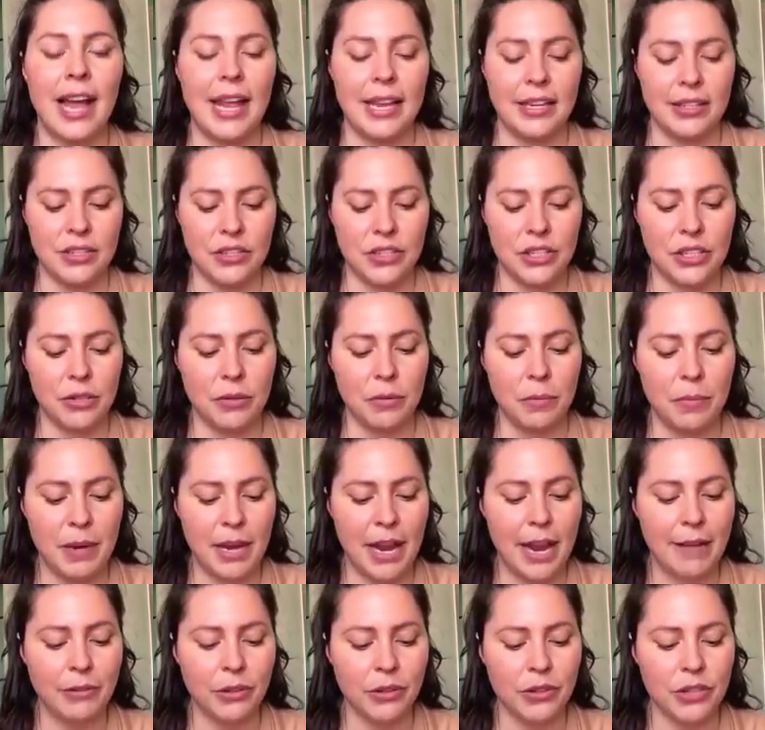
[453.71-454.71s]
and to
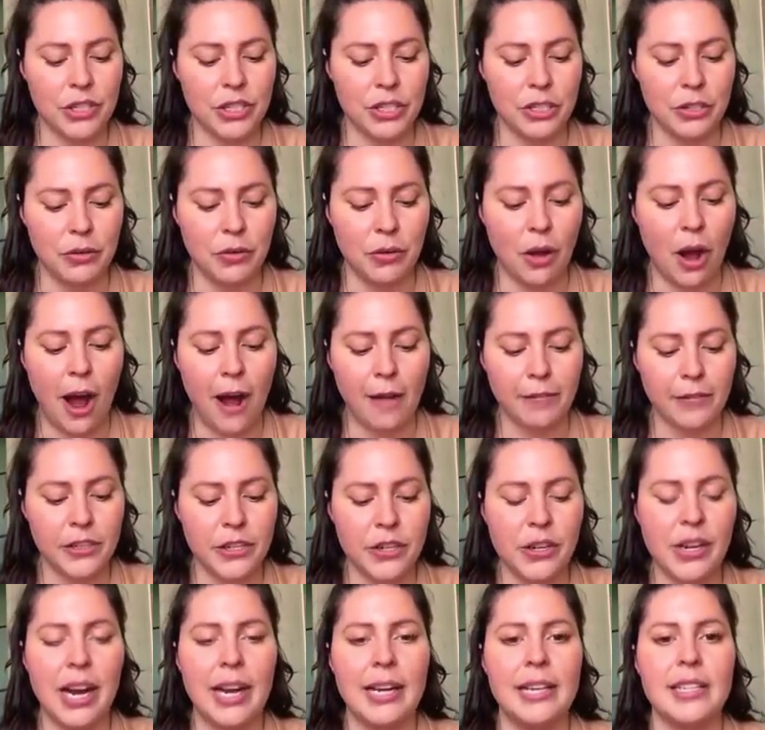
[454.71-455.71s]
be able to offer
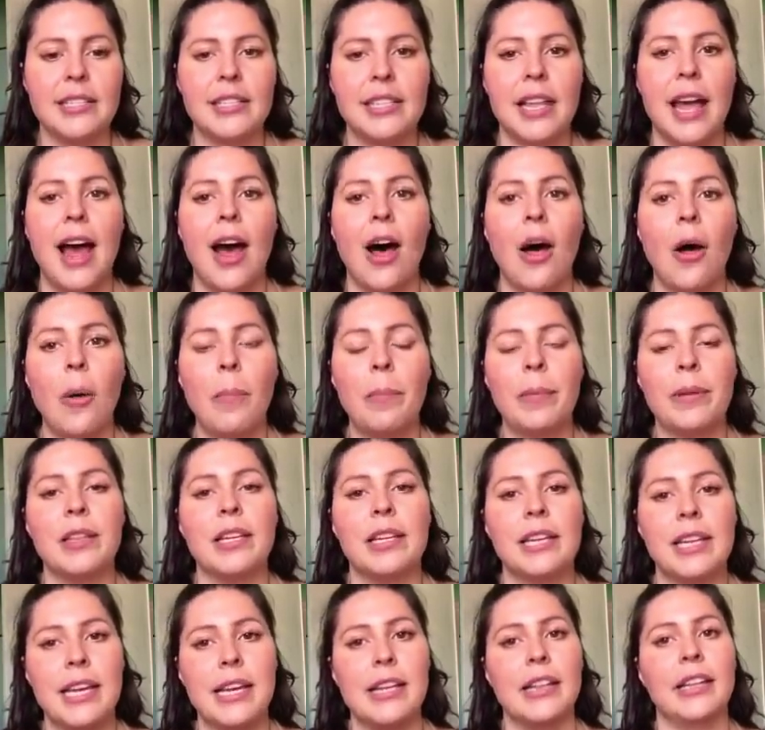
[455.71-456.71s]
you guys the help and
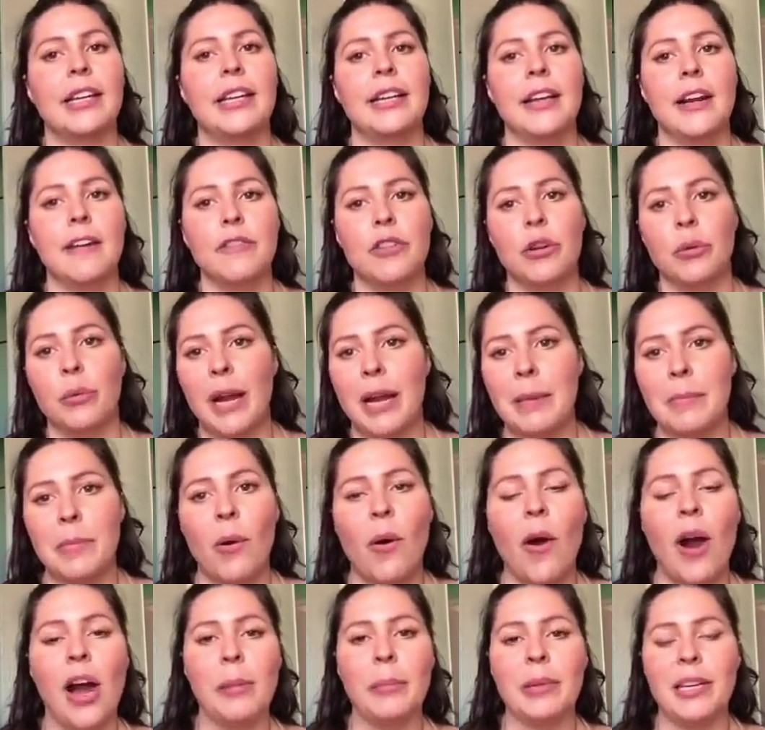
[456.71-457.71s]
the healing of the Rainbow
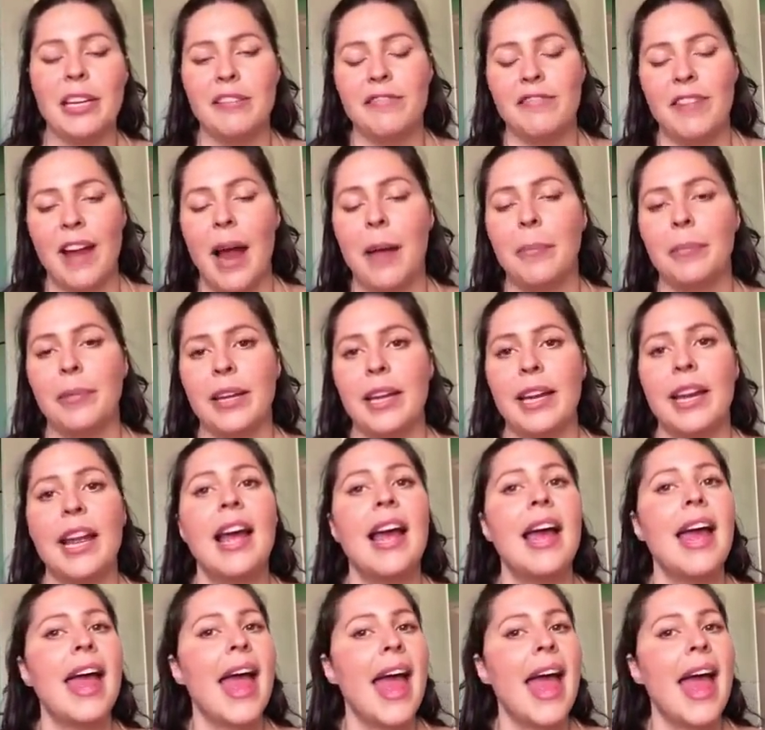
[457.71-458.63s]
Harmony family.